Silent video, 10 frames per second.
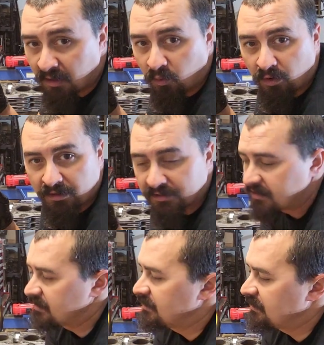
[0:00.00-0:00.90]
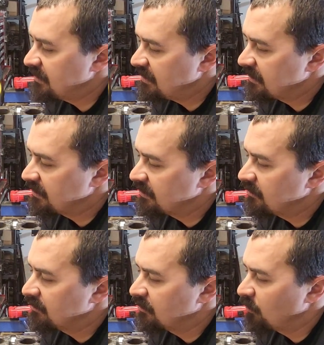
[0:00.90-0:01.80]
were
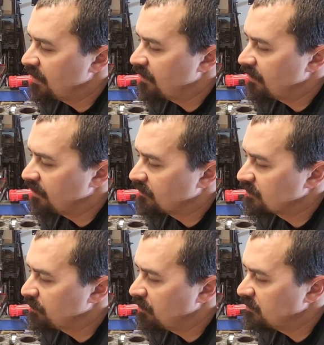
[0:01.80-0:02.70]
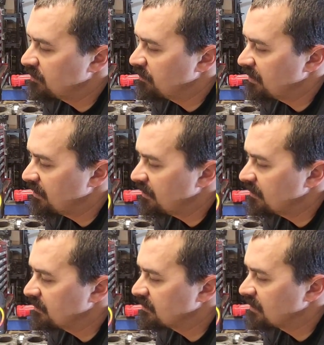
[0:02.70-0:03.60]
seated the way that they are supposed to be
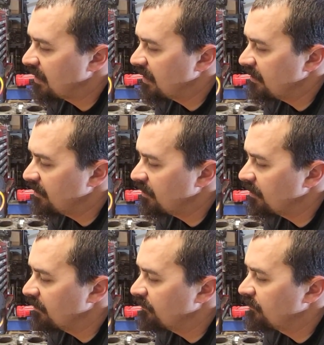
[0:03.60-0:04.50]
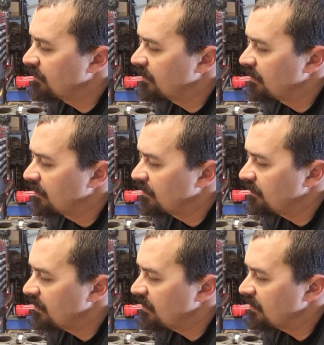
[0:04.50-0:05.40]
inside of
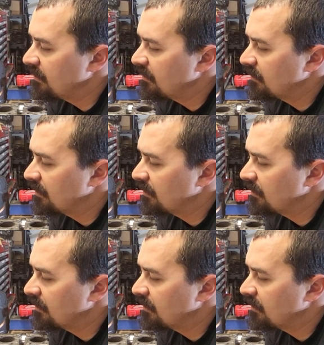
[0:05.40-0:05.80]
the